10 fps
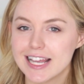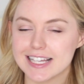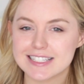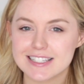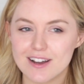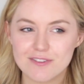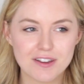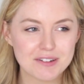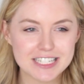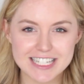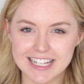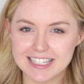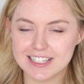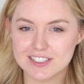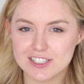It's not very
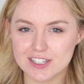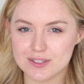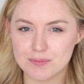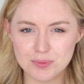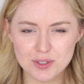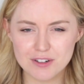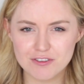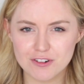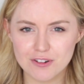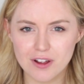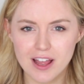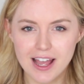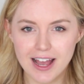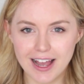shiny. It's just a beautiful